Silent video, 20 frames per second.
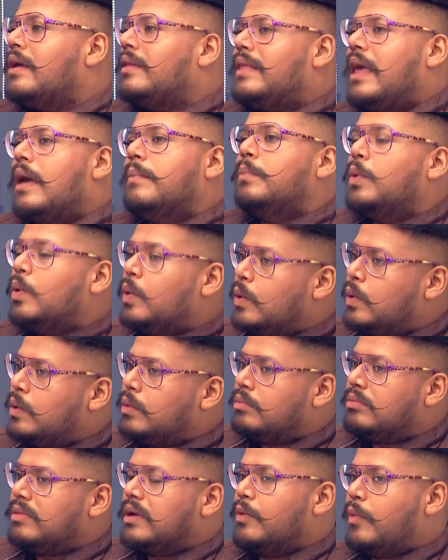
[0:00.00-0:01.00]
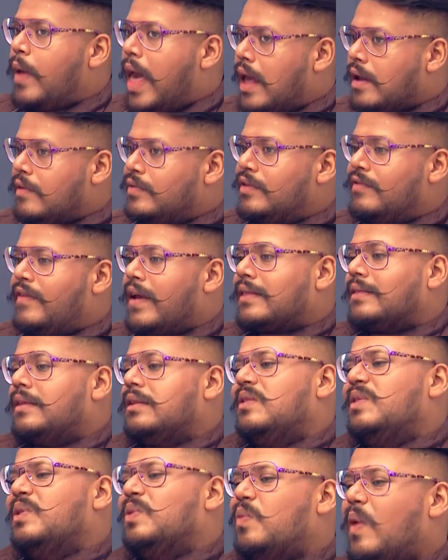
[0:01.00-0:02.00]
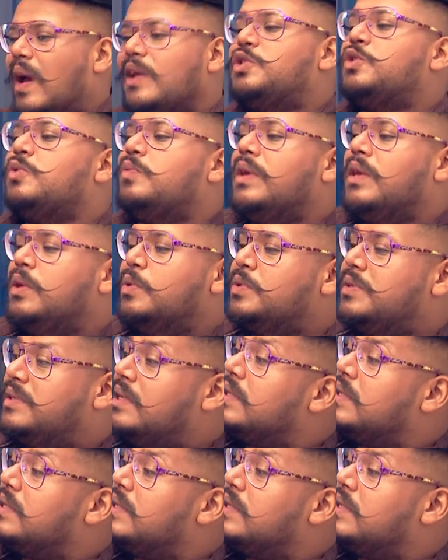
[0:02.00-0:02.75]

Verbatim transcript: they are more aware of the fact that you know why should we use